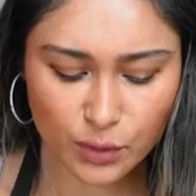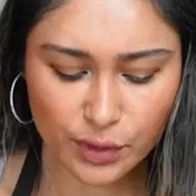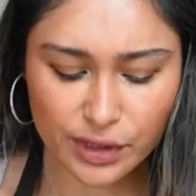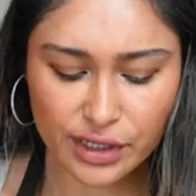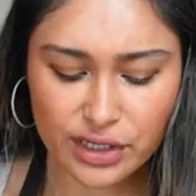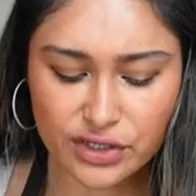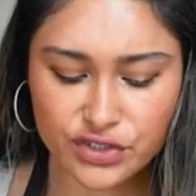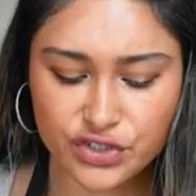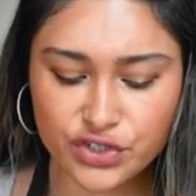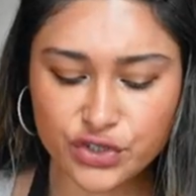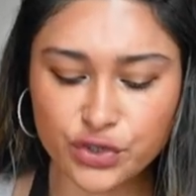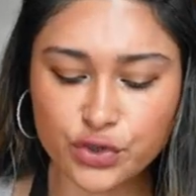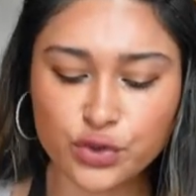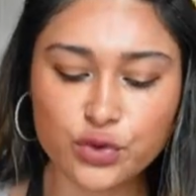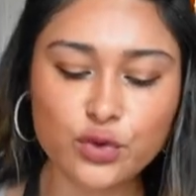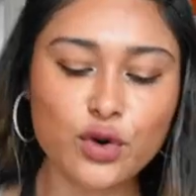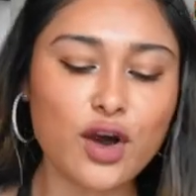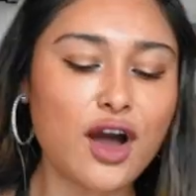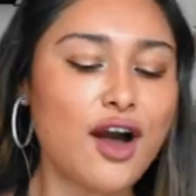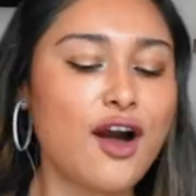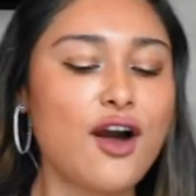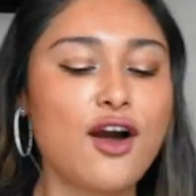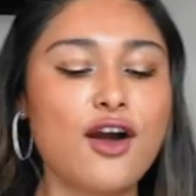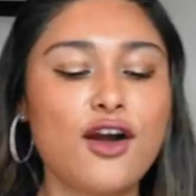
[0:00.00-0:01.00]
We're gonna do
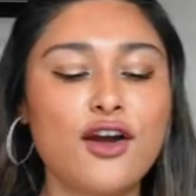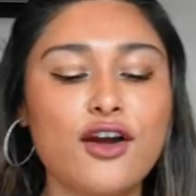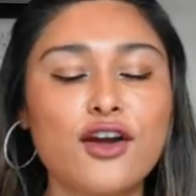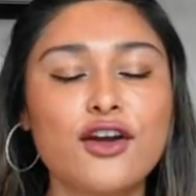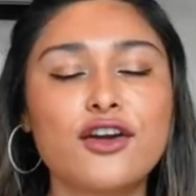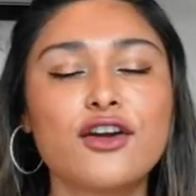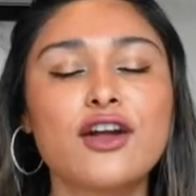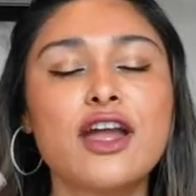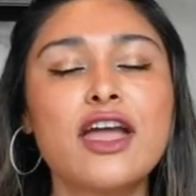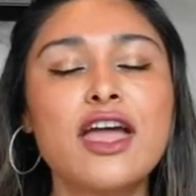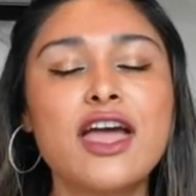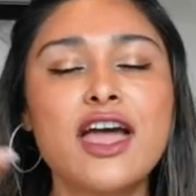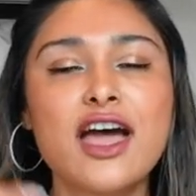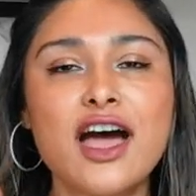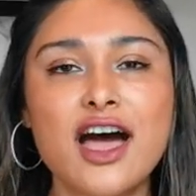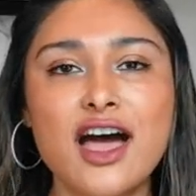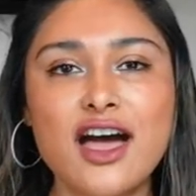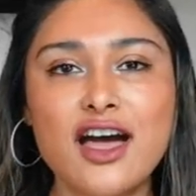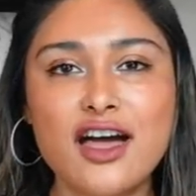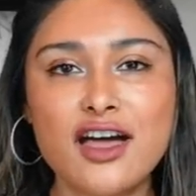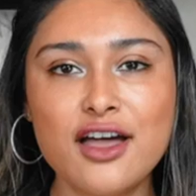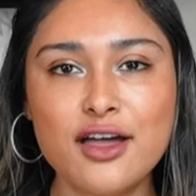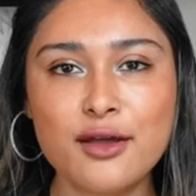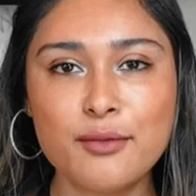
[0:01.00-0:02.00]
our
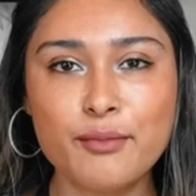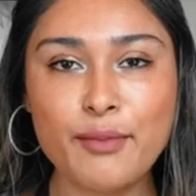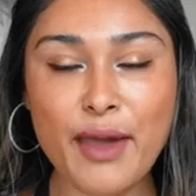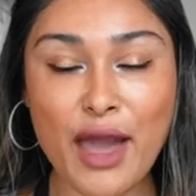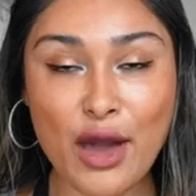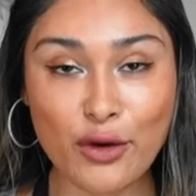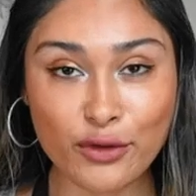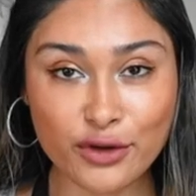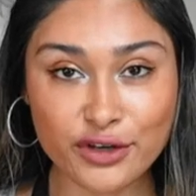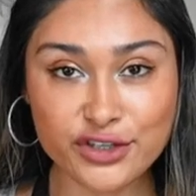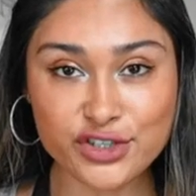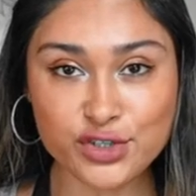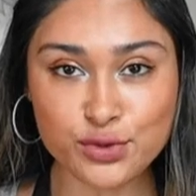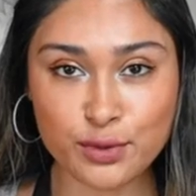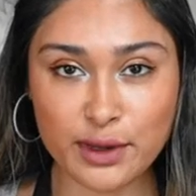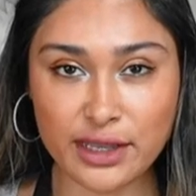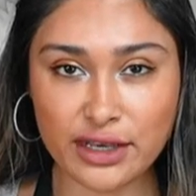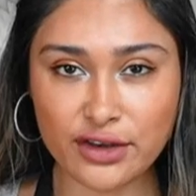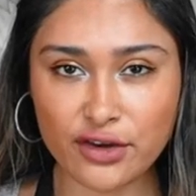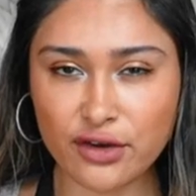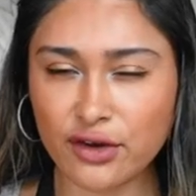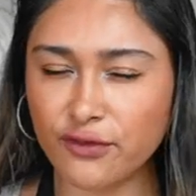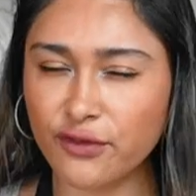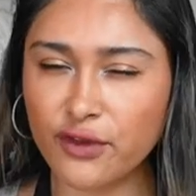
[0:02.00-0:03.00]
um, powdered
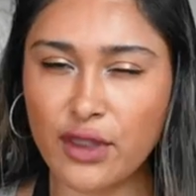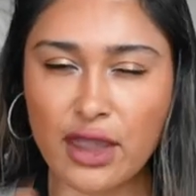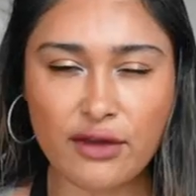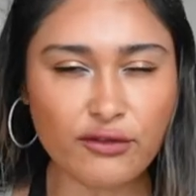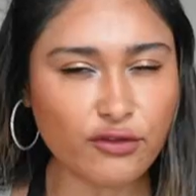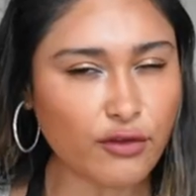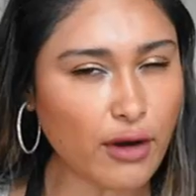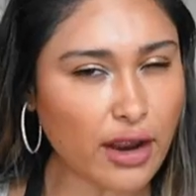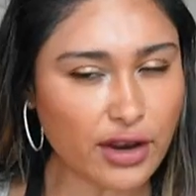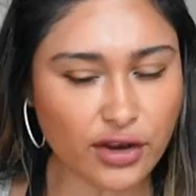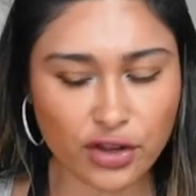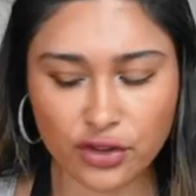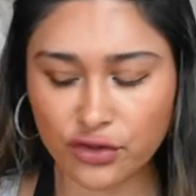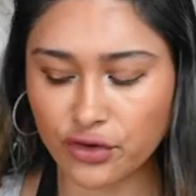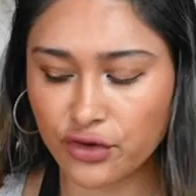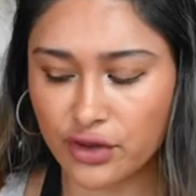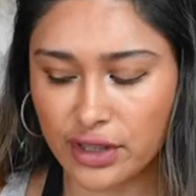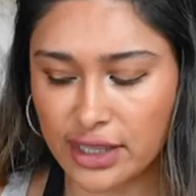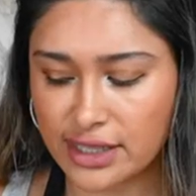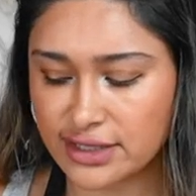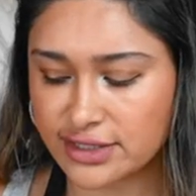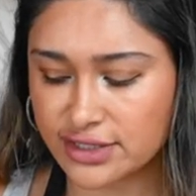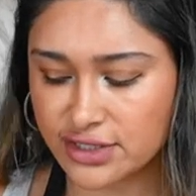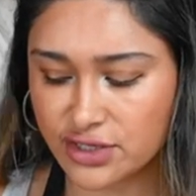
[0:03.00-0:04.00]
sweetener. If you have granular,
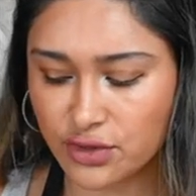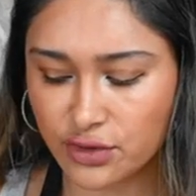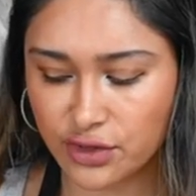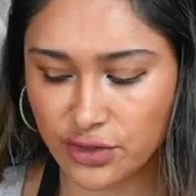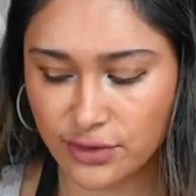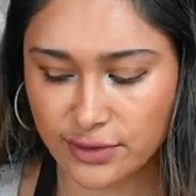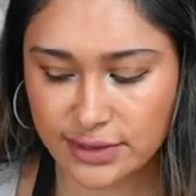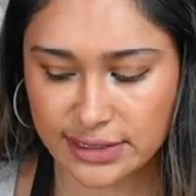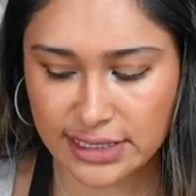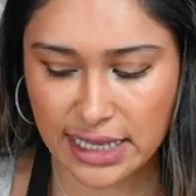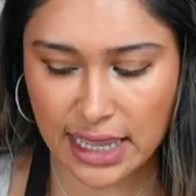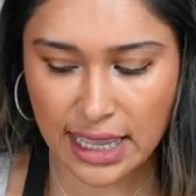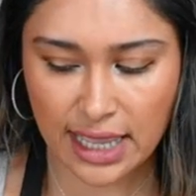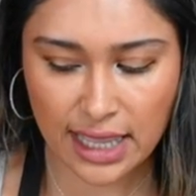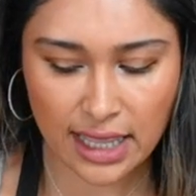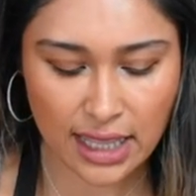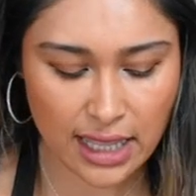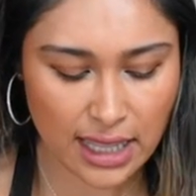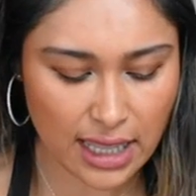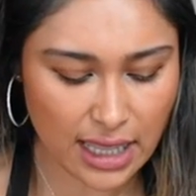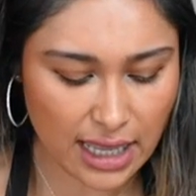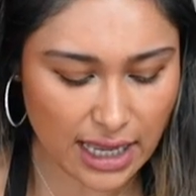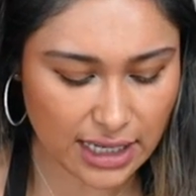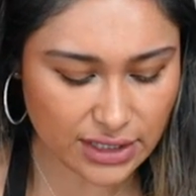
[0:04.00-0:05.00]
you can still use that.
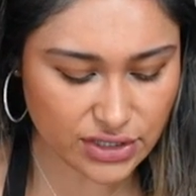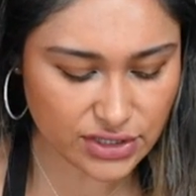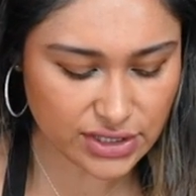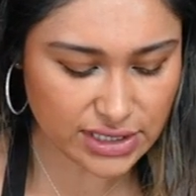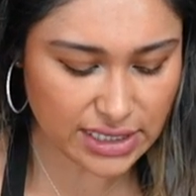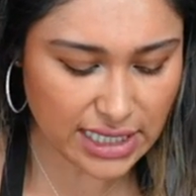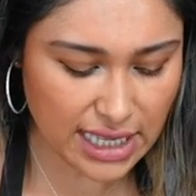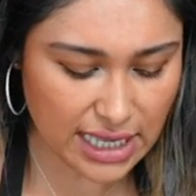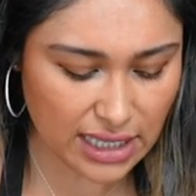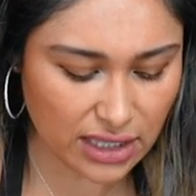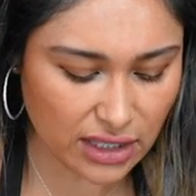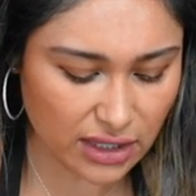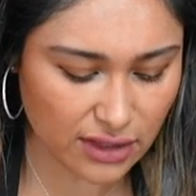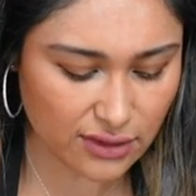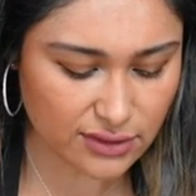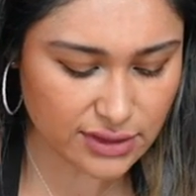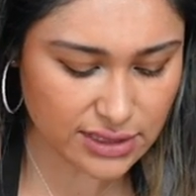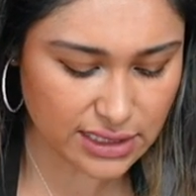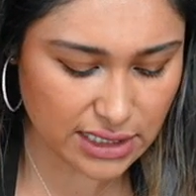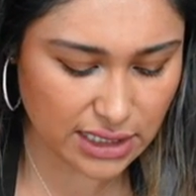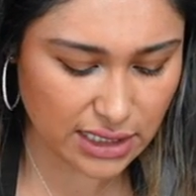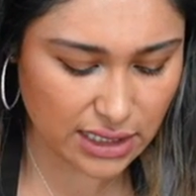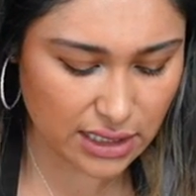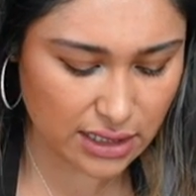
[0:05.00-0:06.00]
I just like
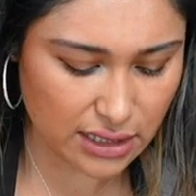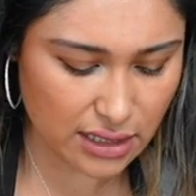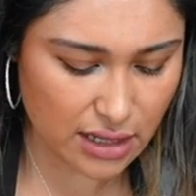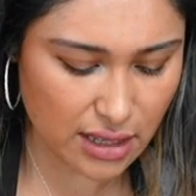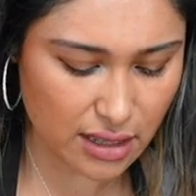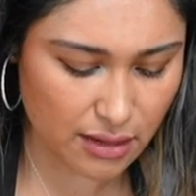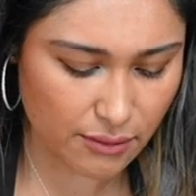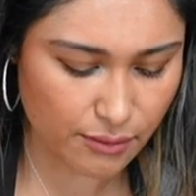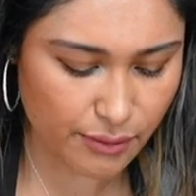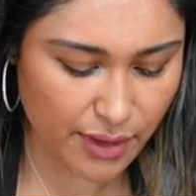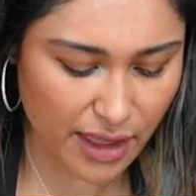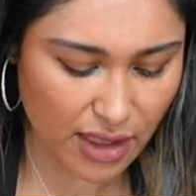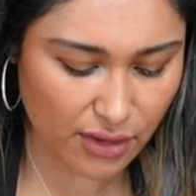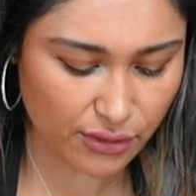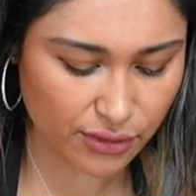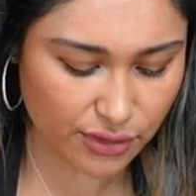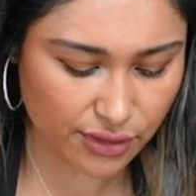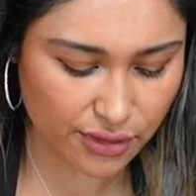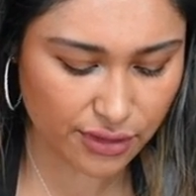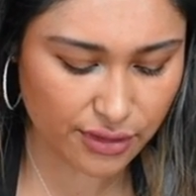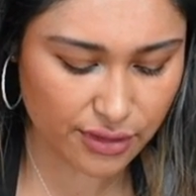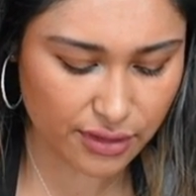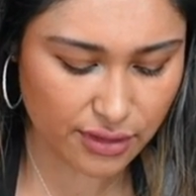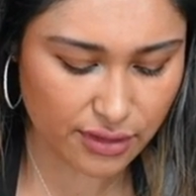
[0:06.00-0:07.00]
using um,
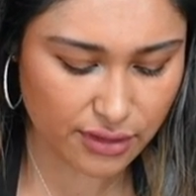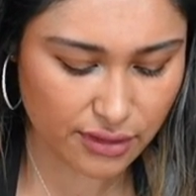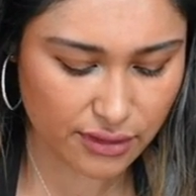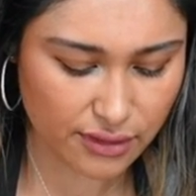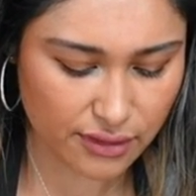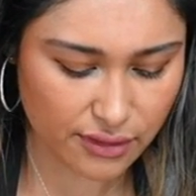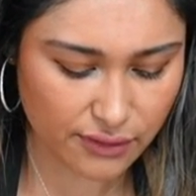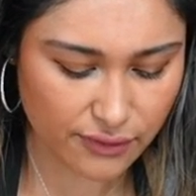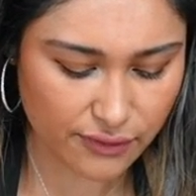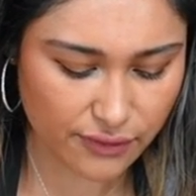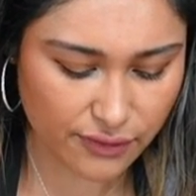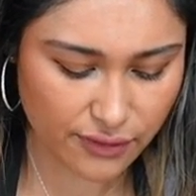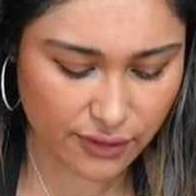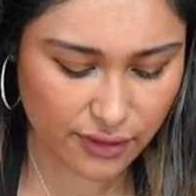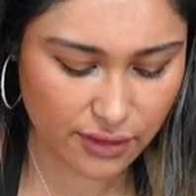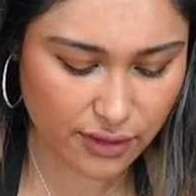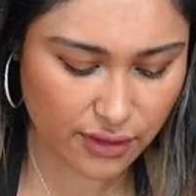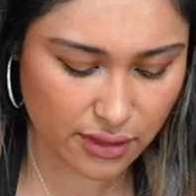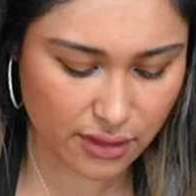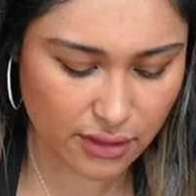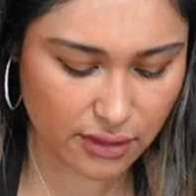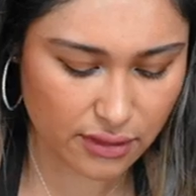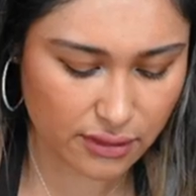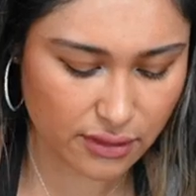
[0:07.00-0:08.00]
powdered
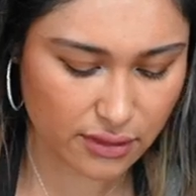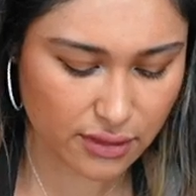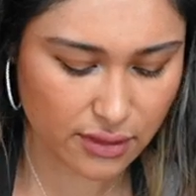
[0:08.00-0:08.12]
for